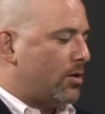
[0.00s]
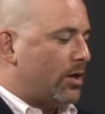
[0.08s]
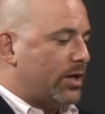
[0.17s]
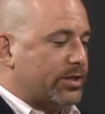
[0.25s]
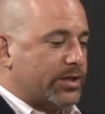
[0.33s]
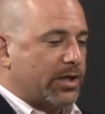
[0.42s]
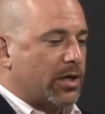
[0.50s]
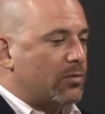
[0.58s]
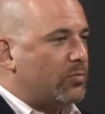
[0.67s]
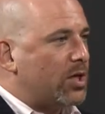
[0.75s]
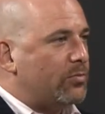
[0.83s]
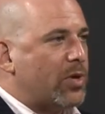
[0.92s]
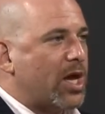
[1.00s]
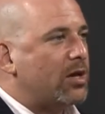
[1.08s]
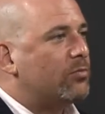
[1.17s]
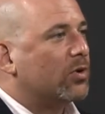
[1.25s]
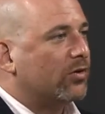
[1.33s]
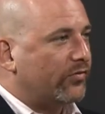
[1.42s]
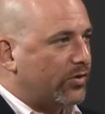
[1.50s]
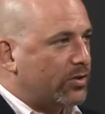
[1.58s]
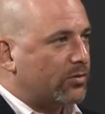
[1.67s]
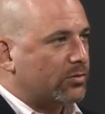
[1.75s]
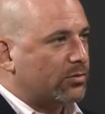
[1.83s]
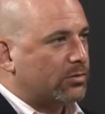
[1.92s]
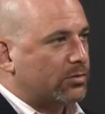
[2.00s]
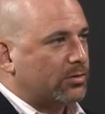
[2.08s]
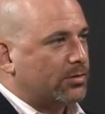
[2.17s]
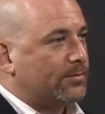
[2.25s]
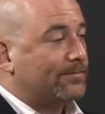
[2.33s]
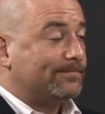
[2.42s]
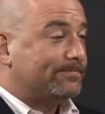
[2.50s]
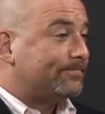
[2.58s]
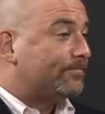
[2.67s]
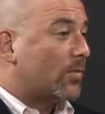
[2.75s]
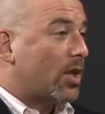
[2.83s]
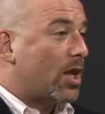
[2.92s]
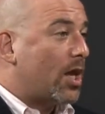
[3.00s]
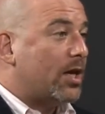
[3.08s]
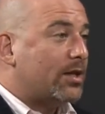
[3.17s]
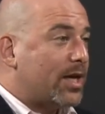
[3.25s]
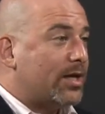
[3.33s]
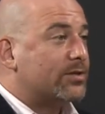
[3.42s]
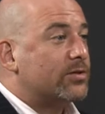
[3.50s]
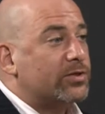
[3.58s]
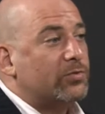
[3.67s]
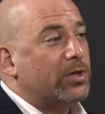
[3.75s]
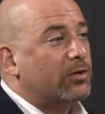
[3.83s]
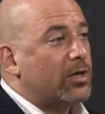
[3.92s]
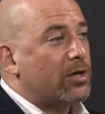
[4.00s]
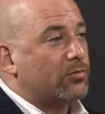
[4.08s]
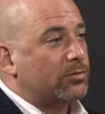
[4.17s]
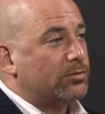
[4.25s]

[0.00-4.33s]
Is it going to be pay-per-view? And the answer is we don't know.